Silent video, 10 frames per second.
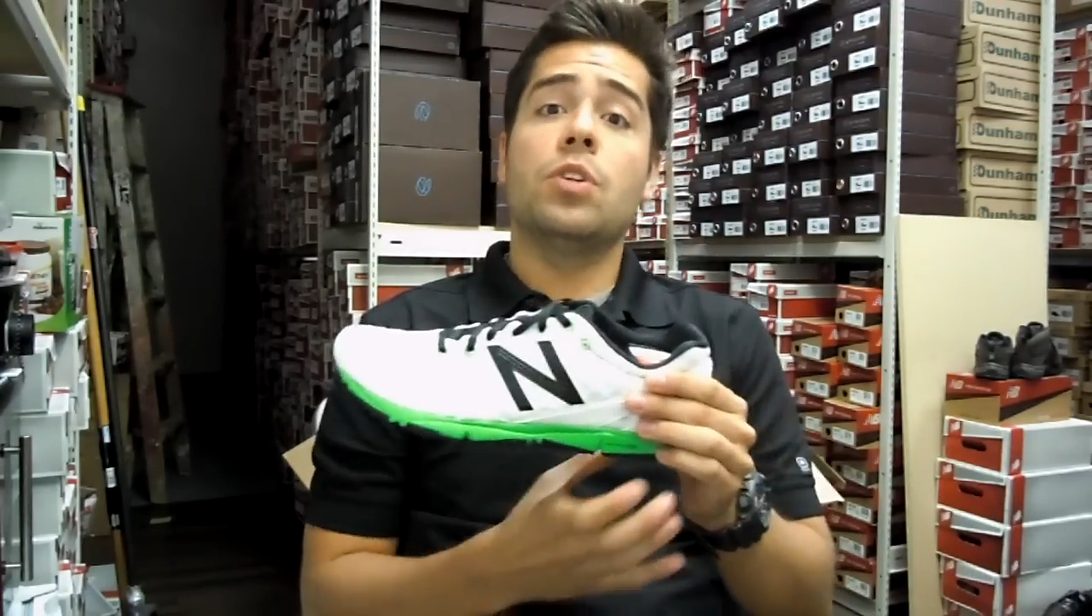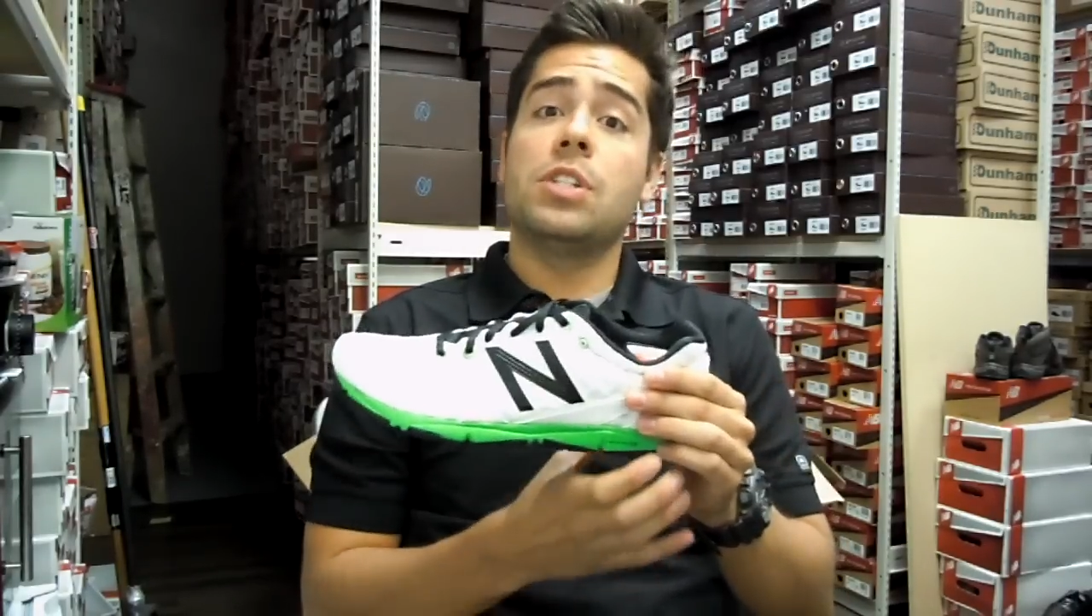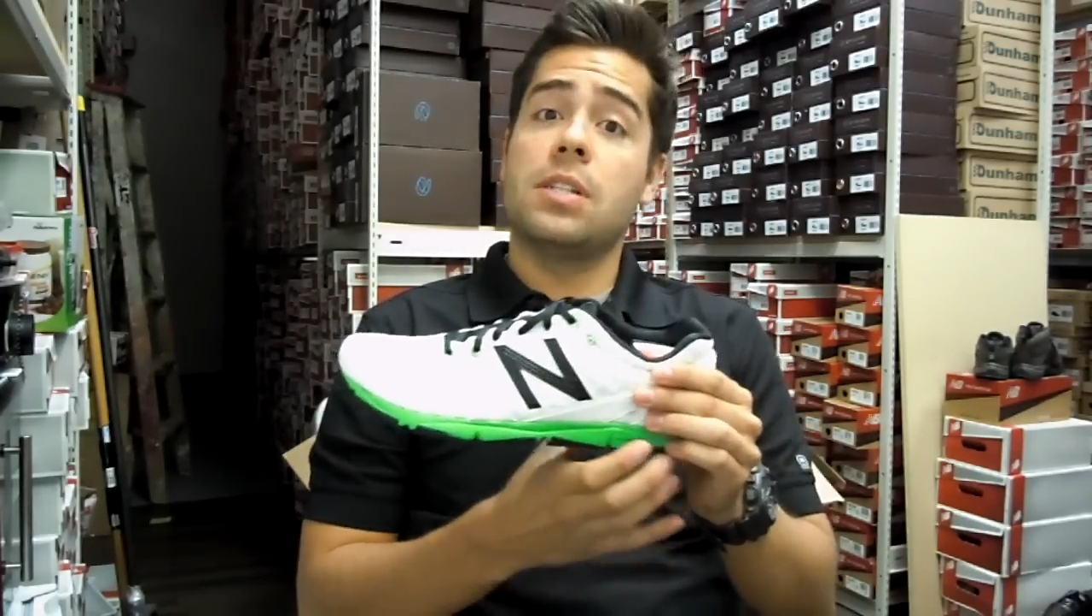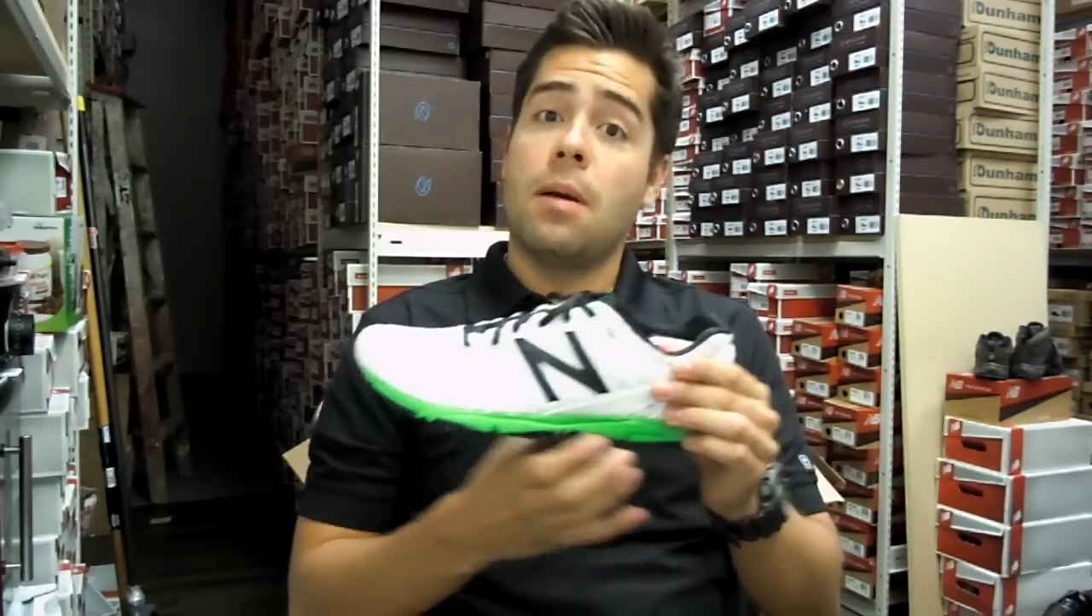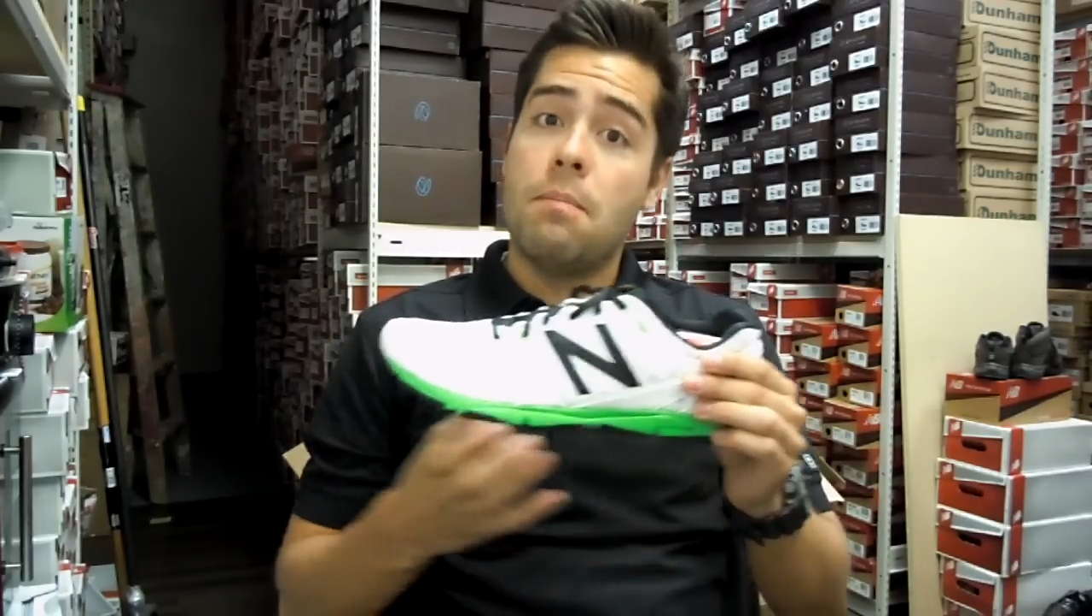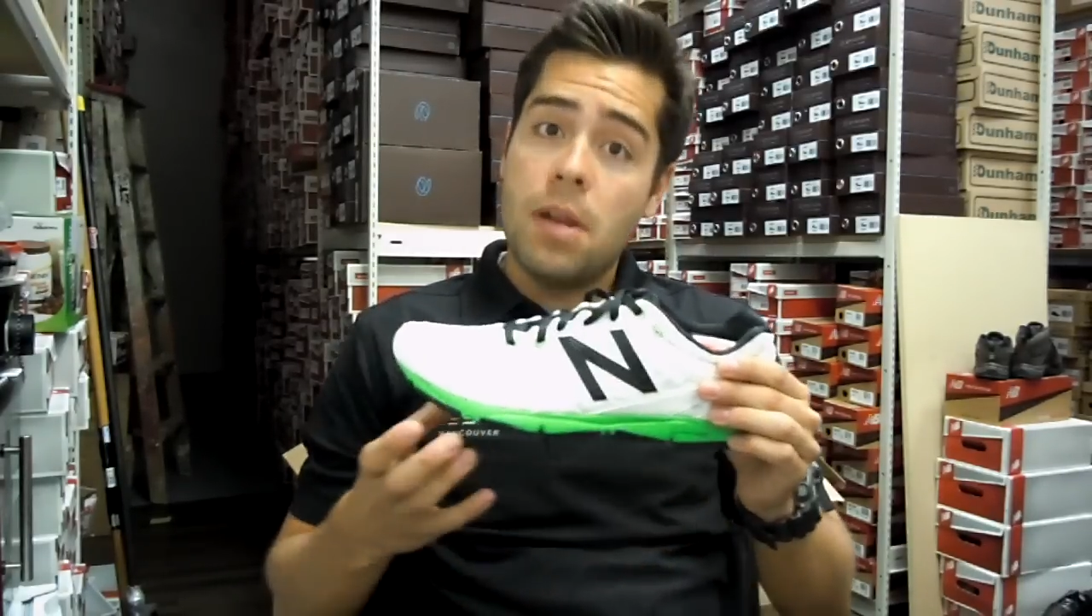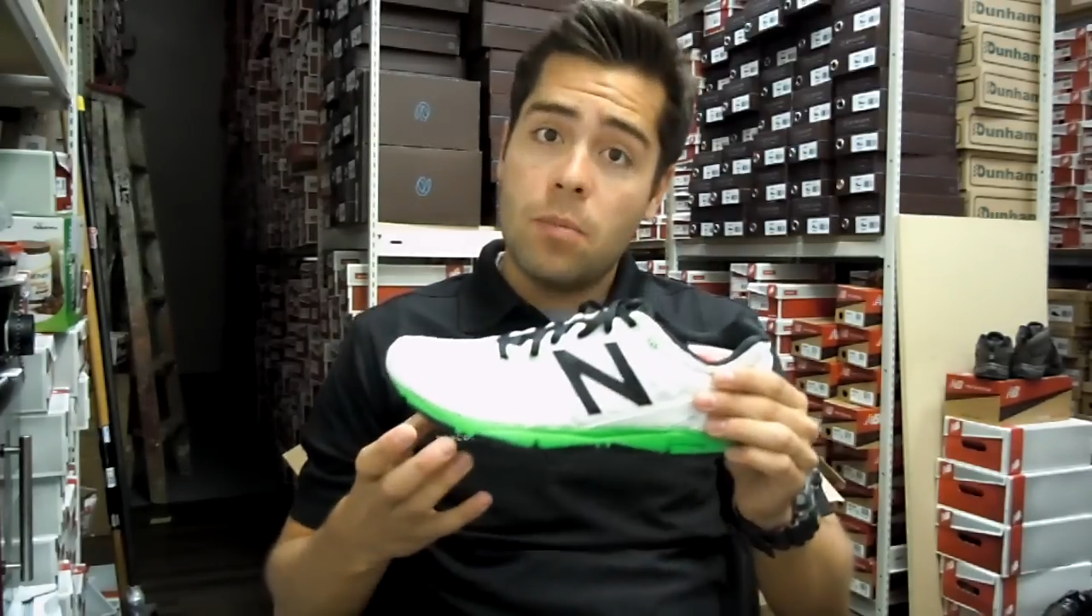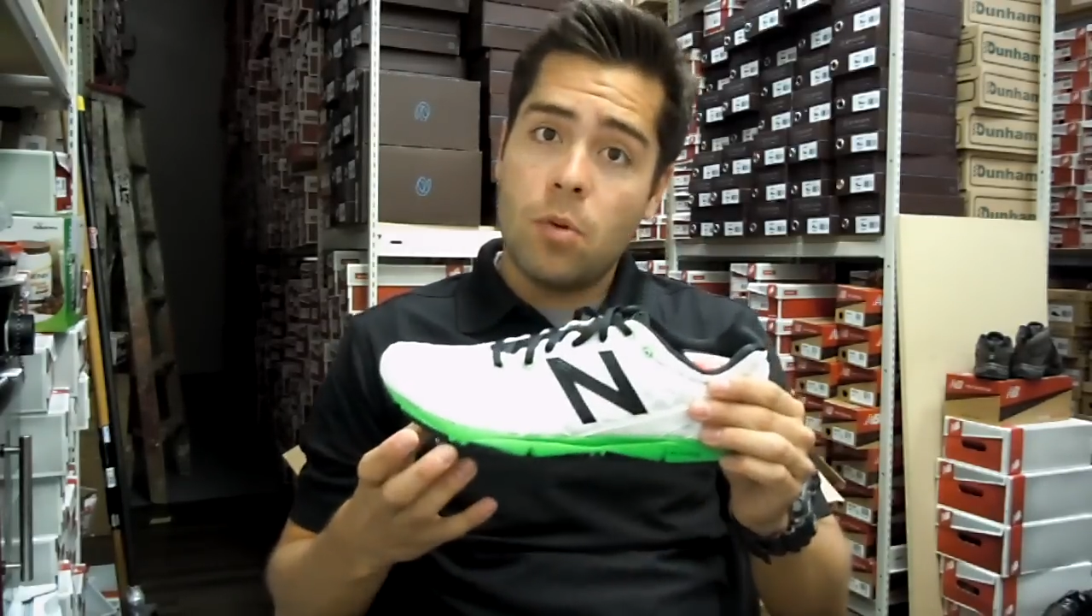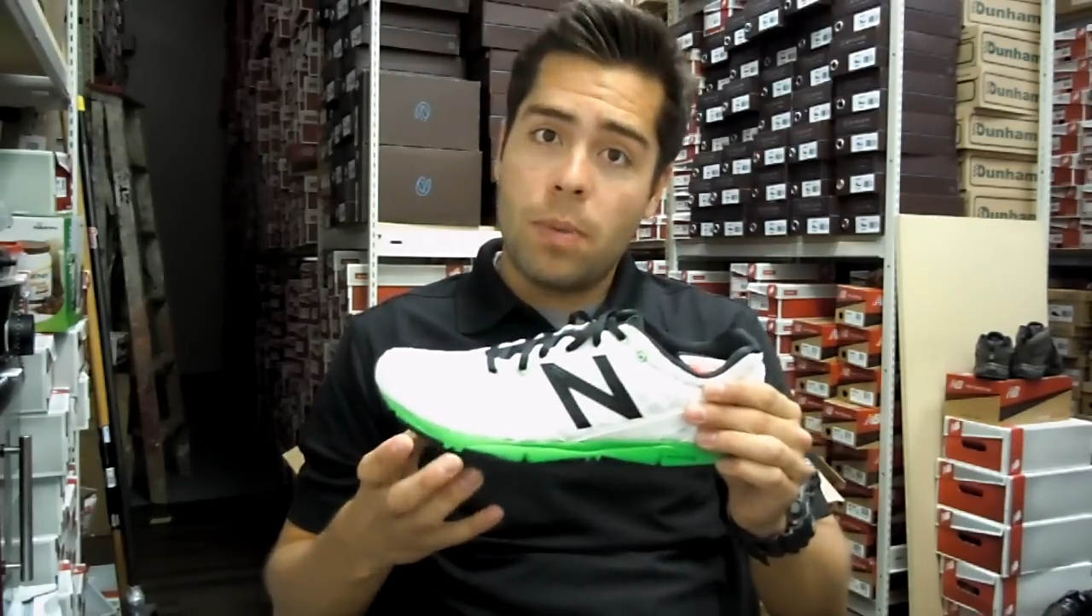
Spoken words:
which is a minimal